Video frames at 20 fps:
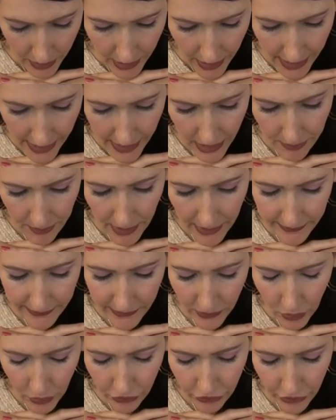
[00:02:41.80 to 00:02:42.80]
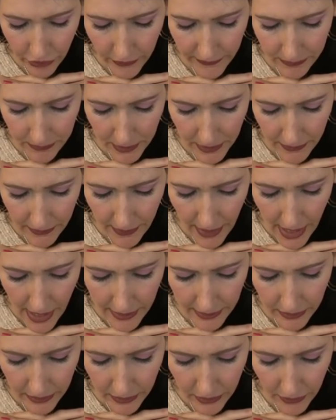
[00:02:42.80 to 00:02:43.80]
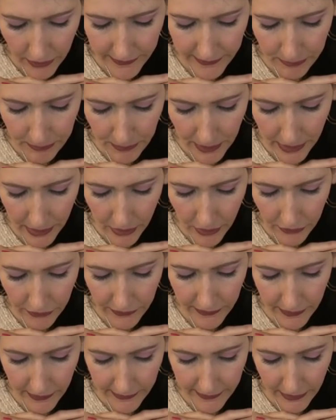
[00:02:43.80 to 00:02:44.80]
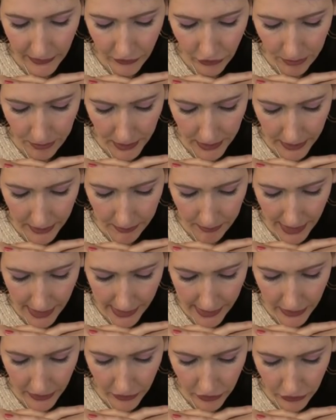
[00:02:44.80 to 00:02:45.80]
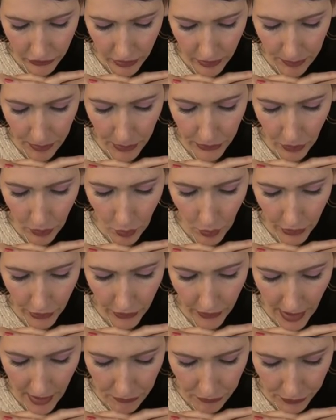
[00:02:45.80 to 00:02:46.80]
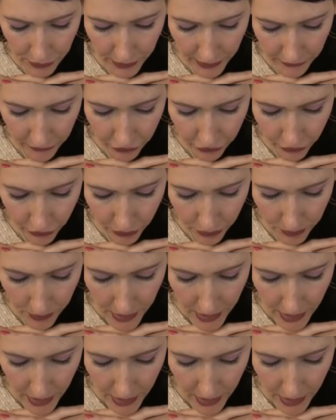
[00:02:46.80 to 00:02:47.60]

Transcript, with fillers: Eight of Pentacles shows me that there's a decision being made to put the work or effort into